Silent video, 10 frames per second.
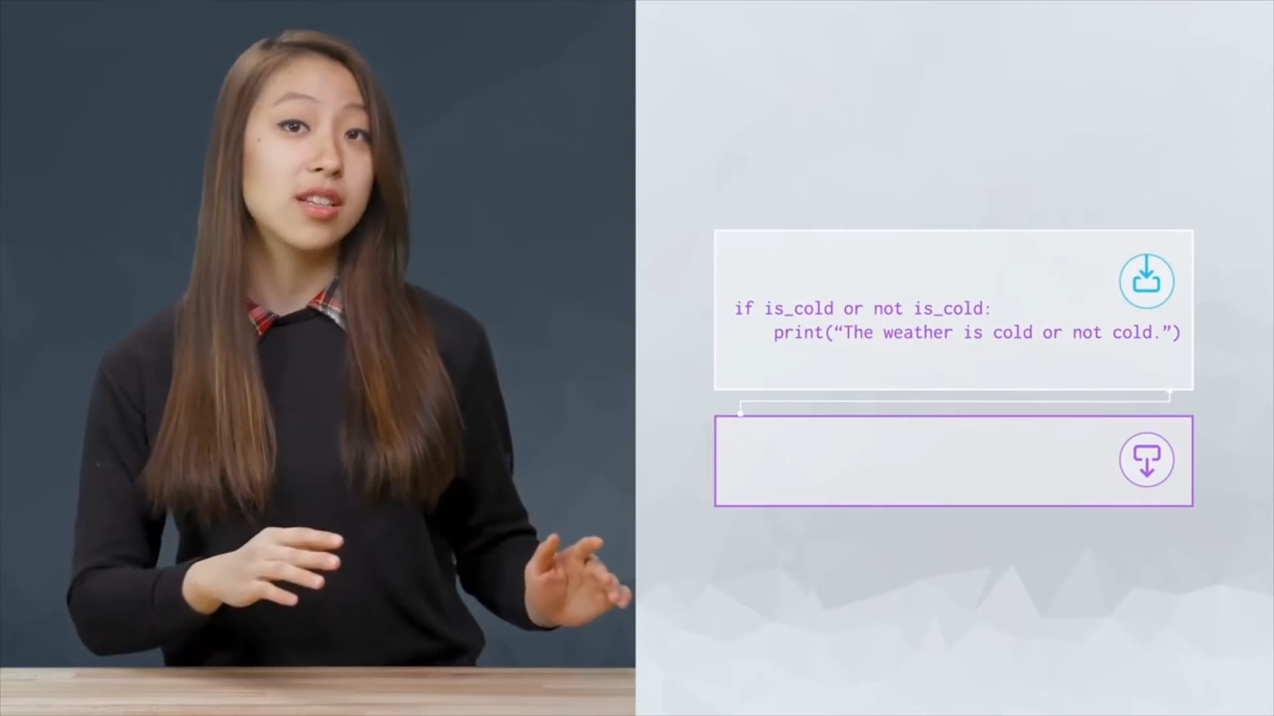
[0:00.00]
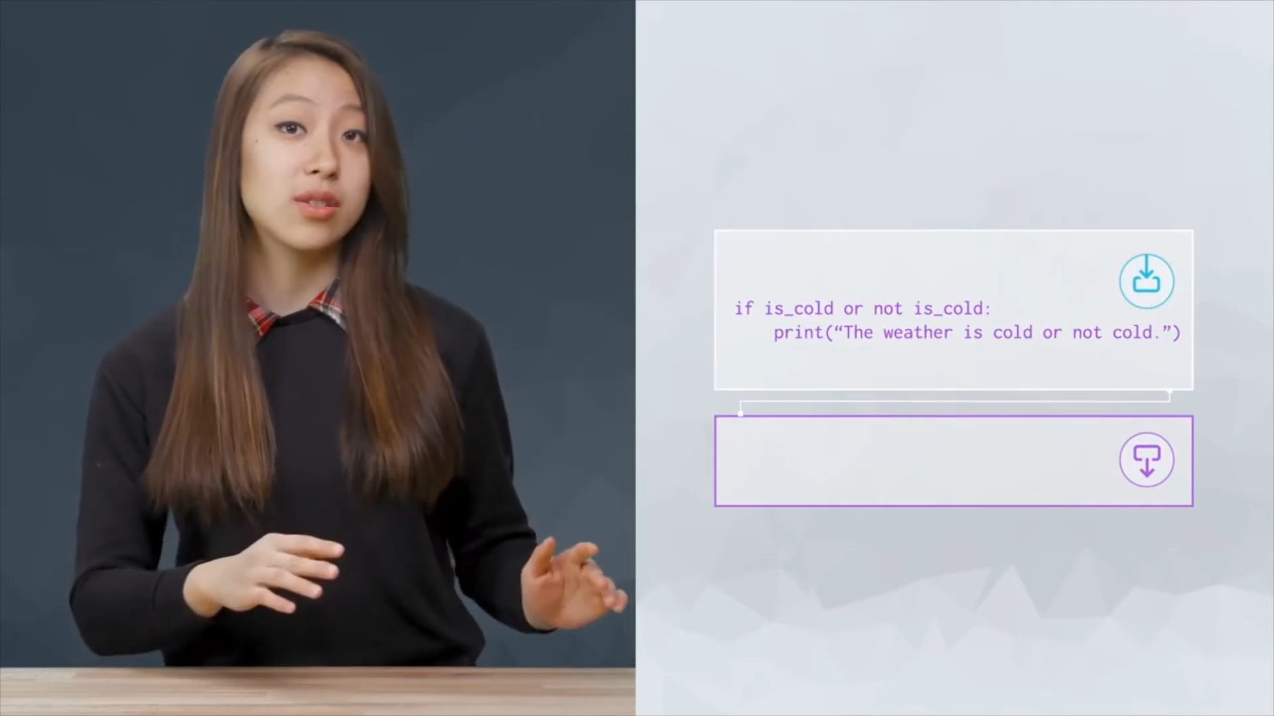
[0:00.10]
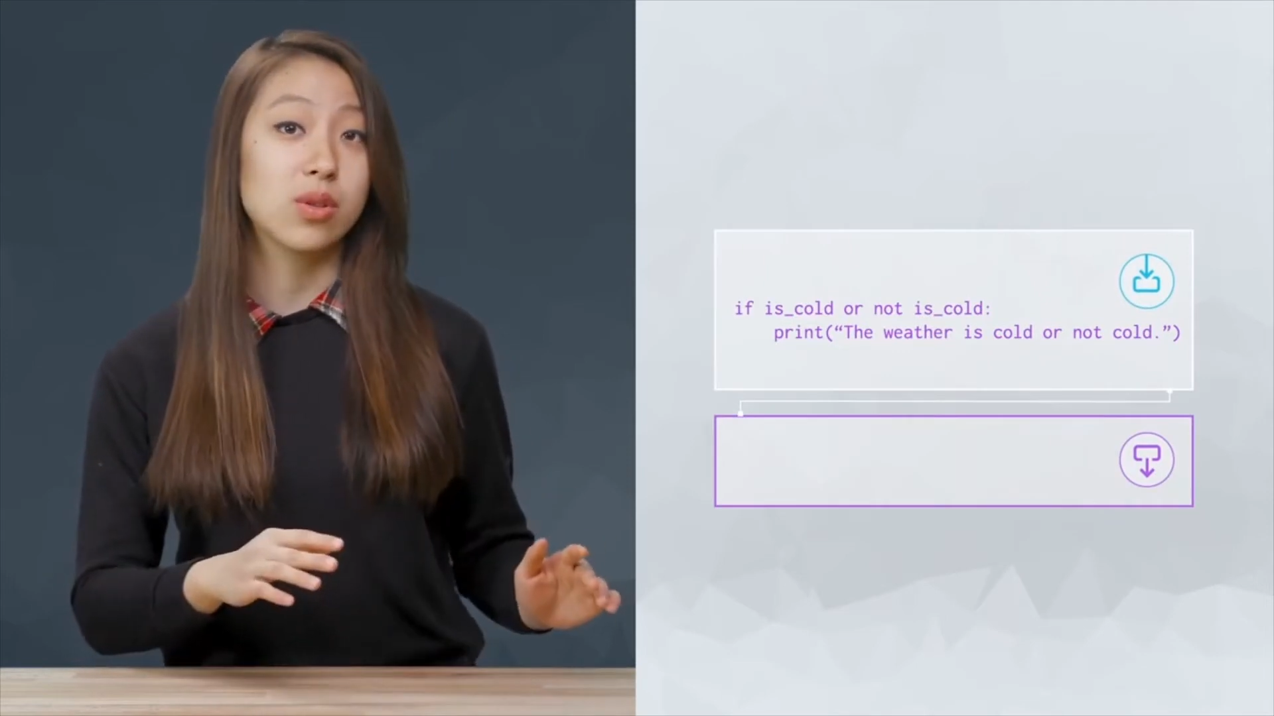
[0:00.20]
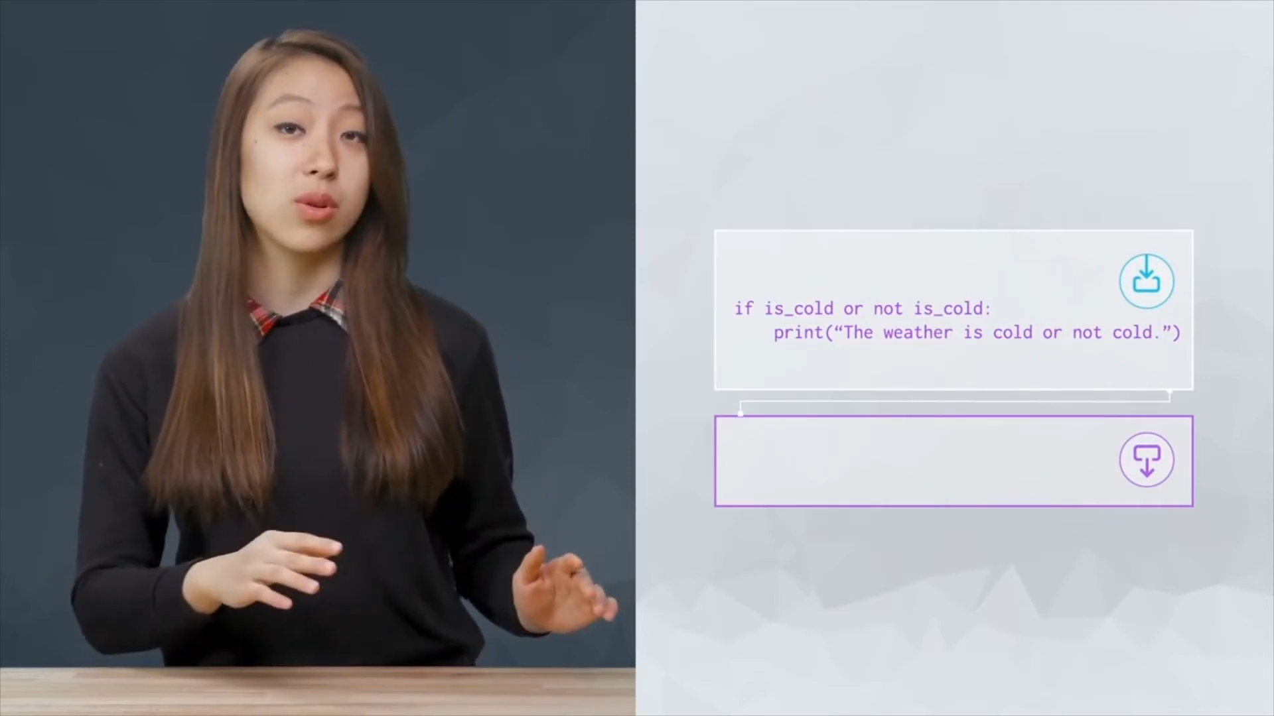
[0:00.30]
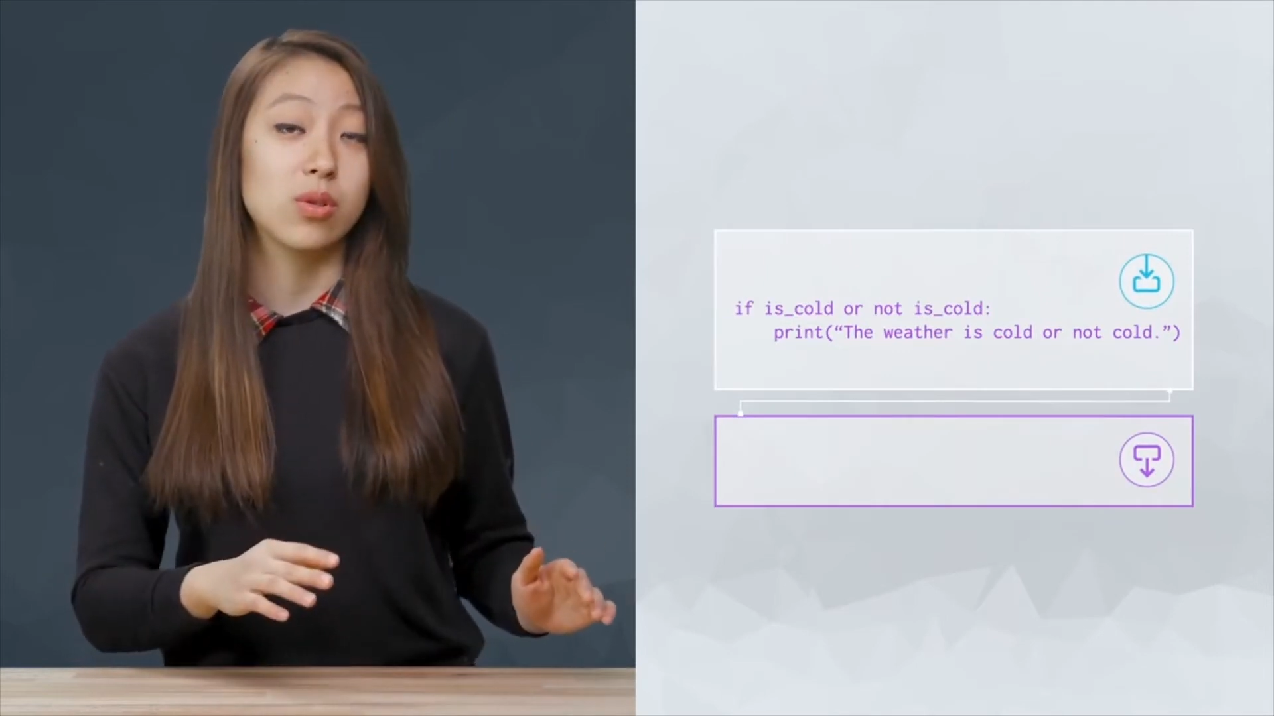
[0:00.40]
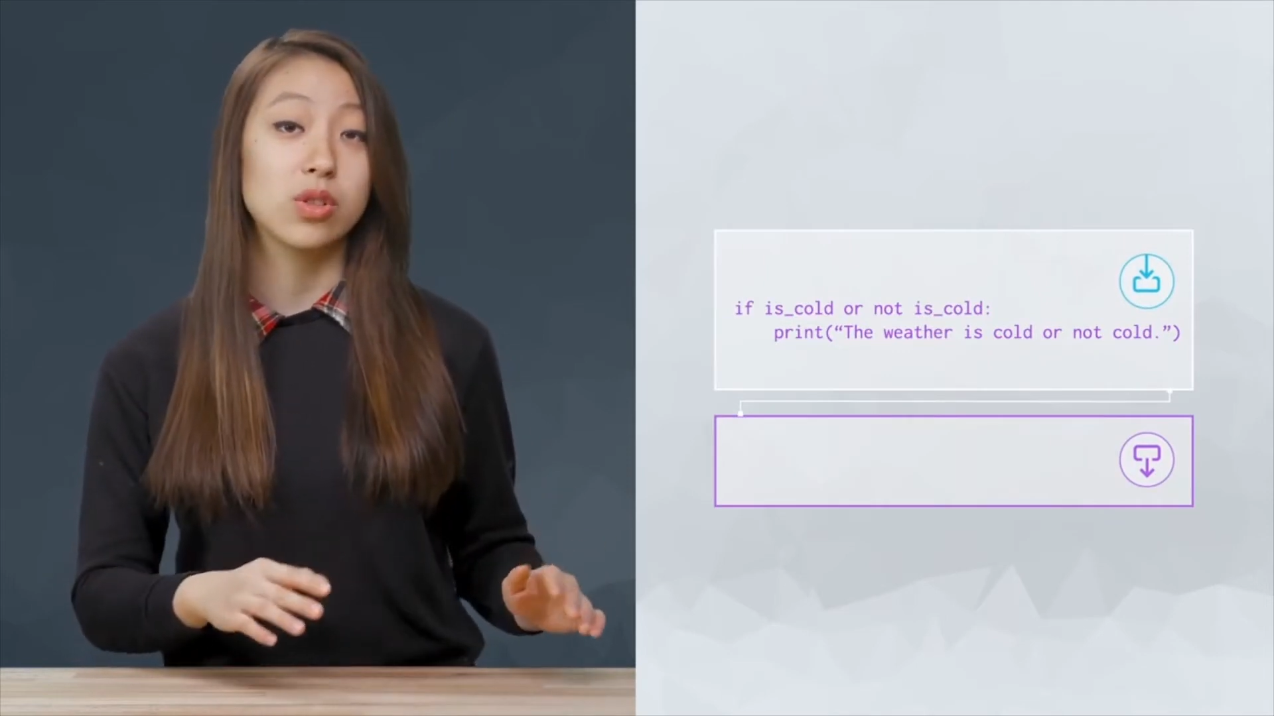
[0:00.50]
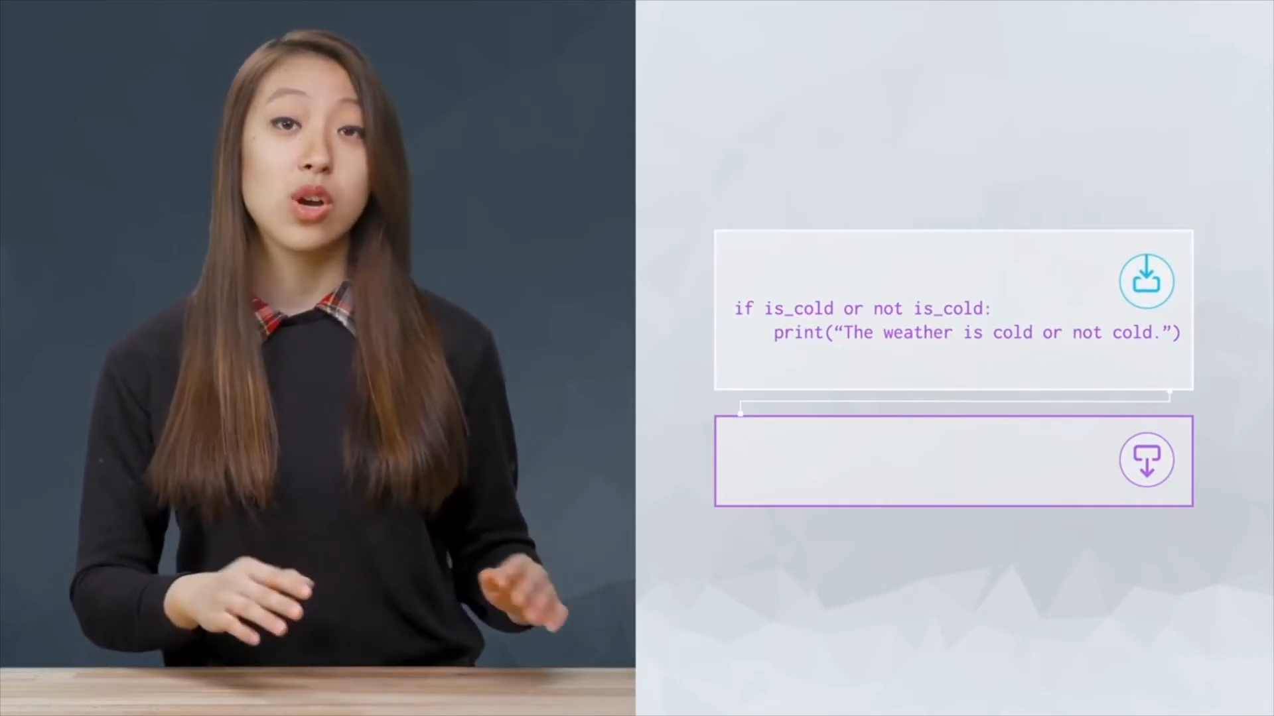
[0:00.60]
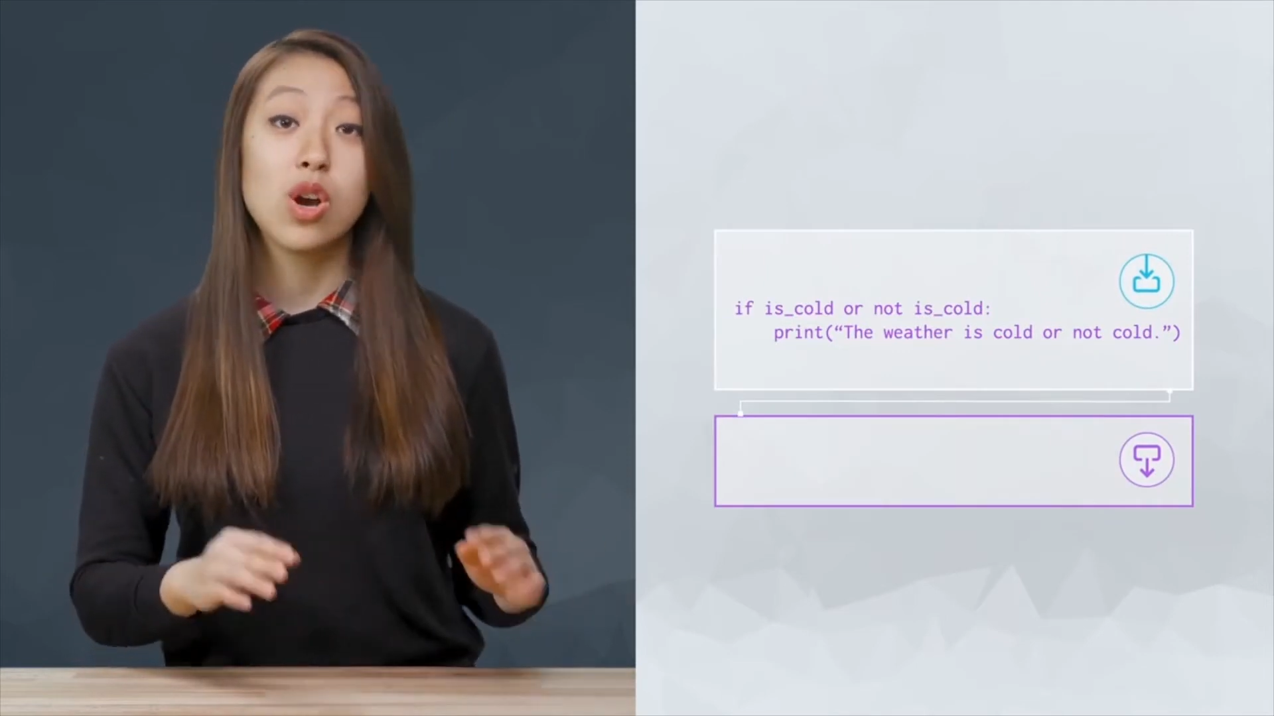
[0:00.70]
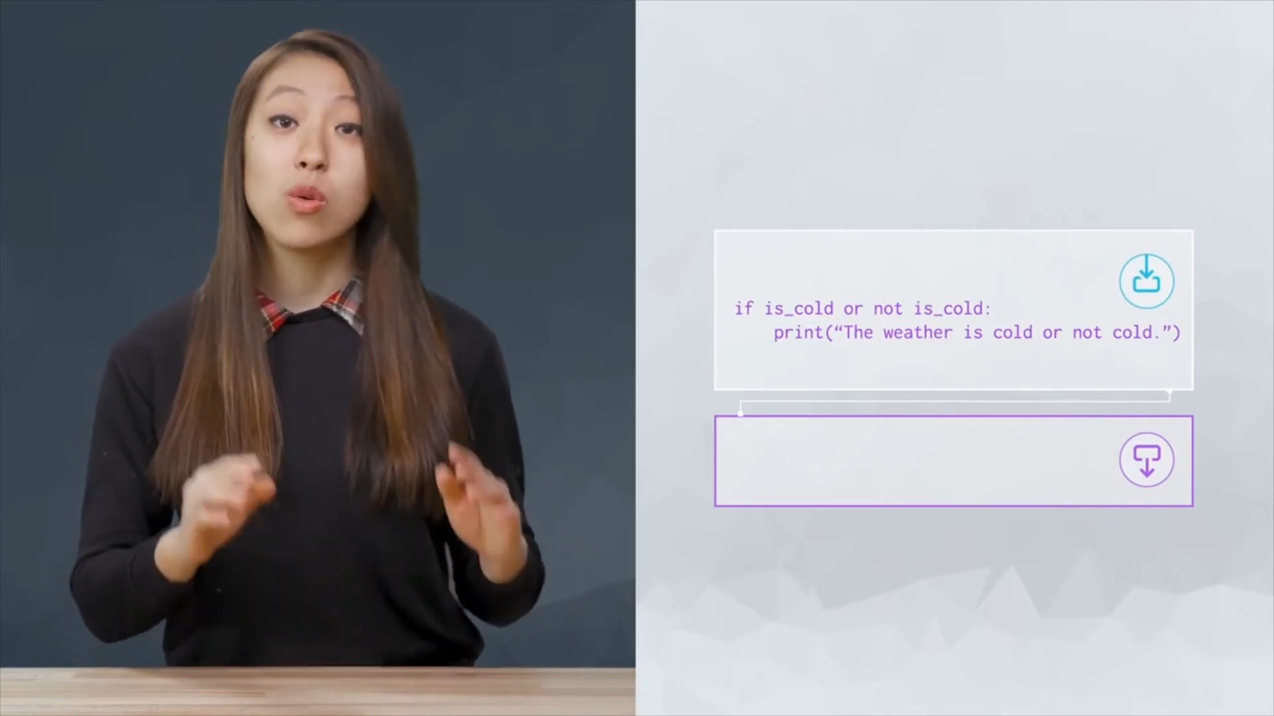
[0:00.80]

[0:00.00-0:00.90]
is cold